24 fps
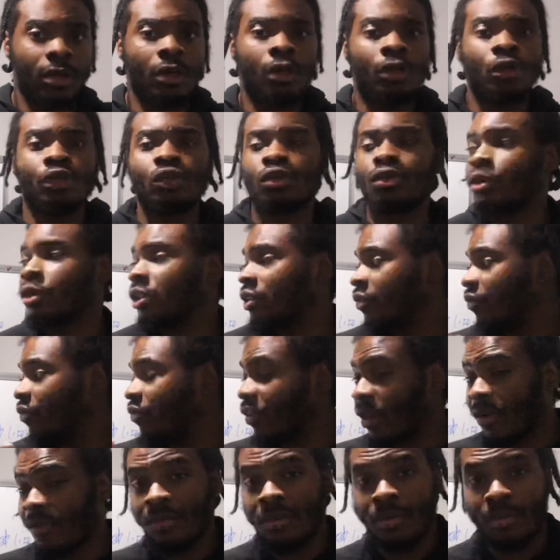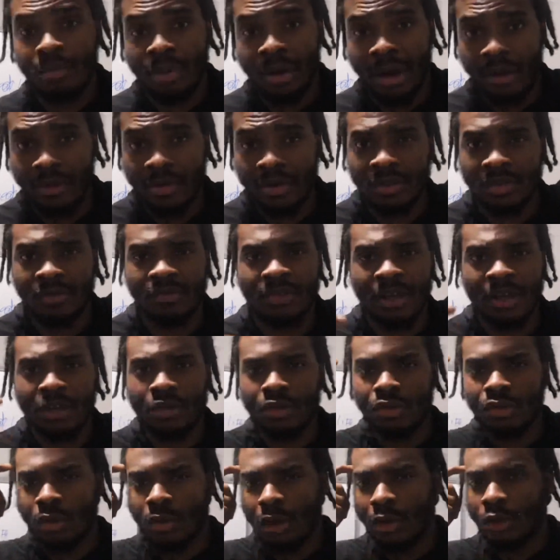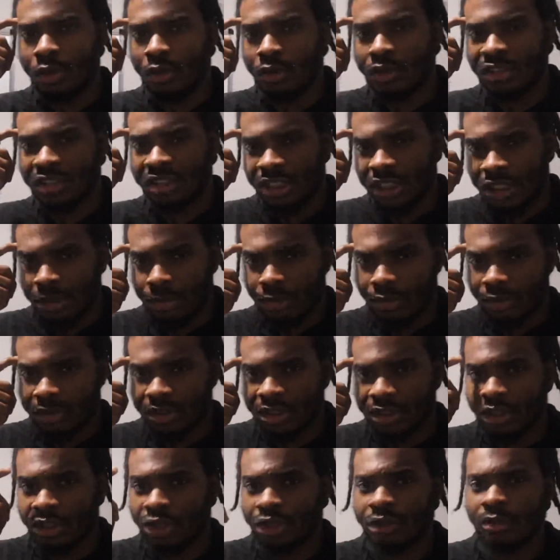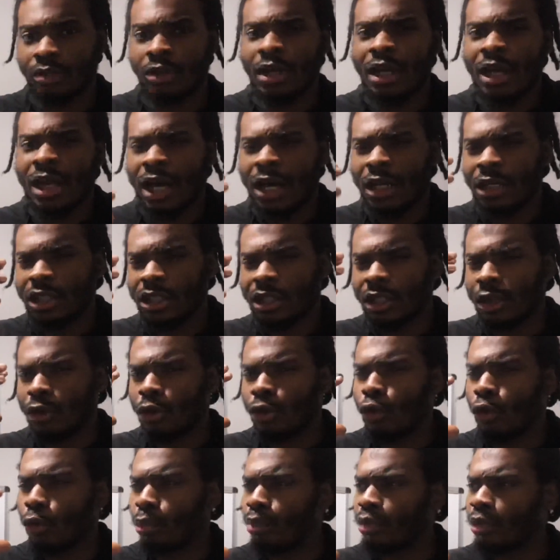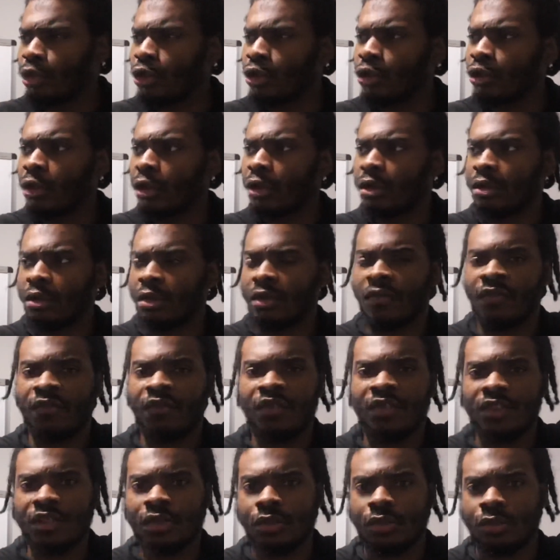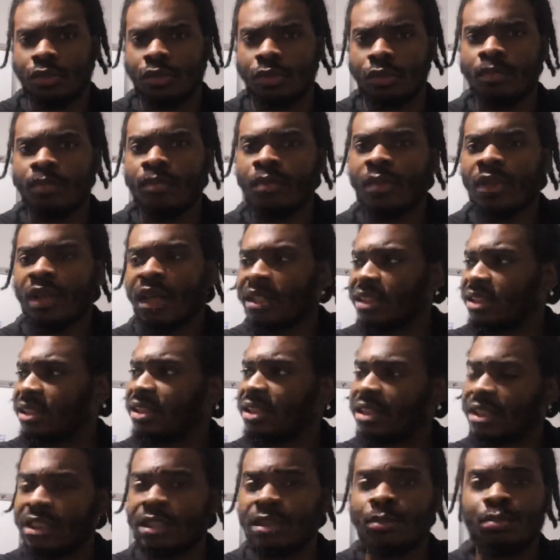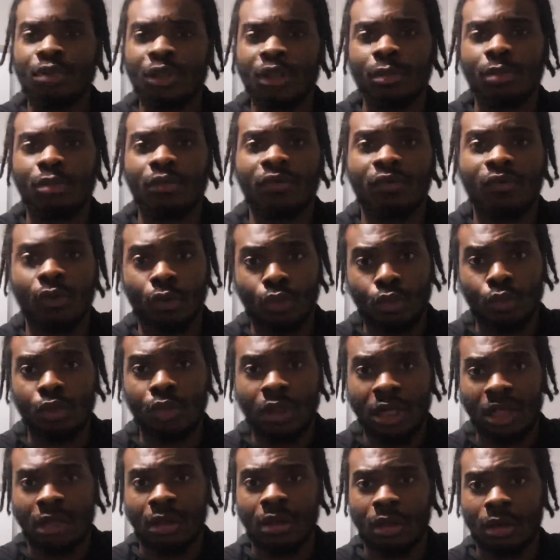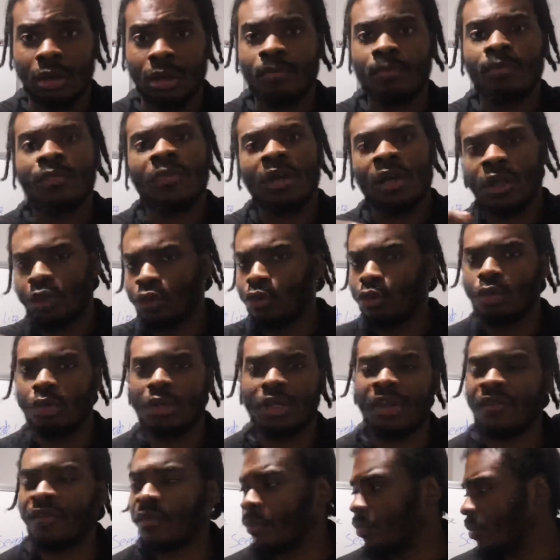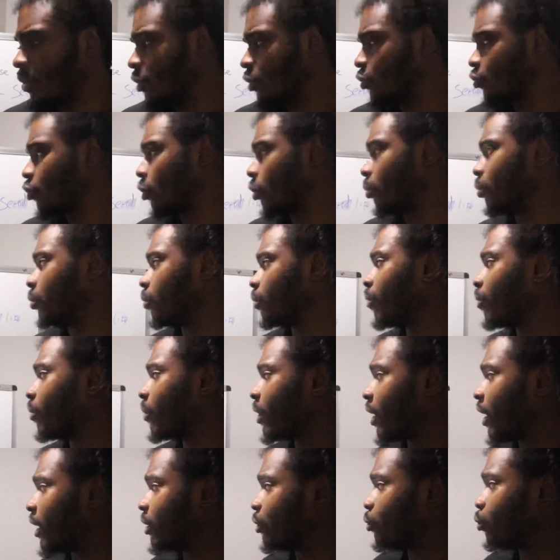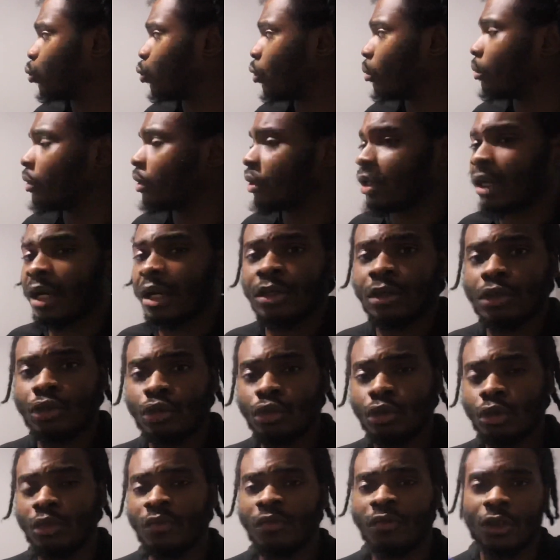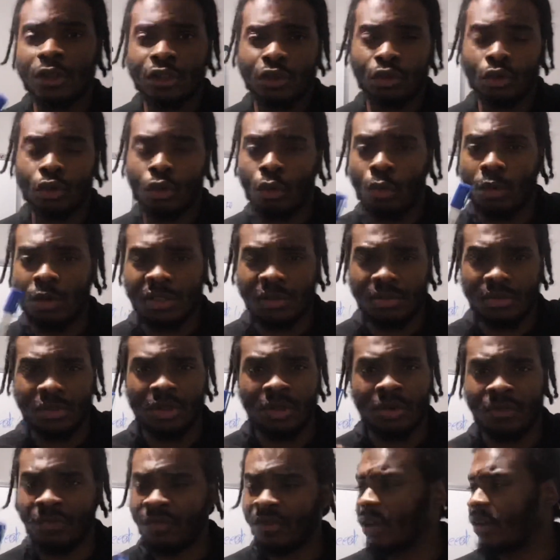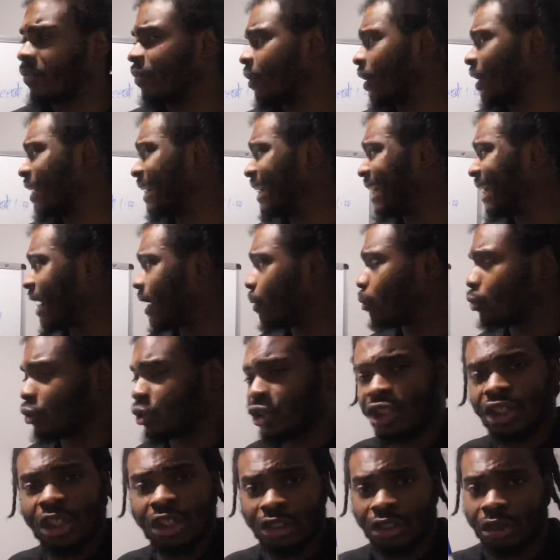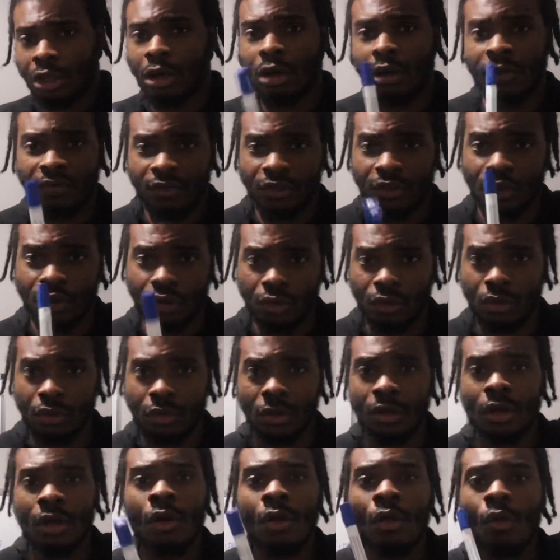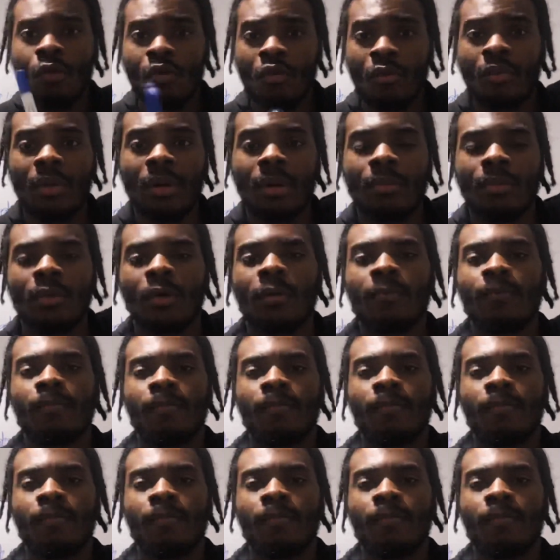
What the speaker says: So it's very imperative that you are in your semen retention and you can look beyond the physical and see people for who they are, and you will never be in trouble. And women and the universe will always be in your favor, and they will chase after you. Remember,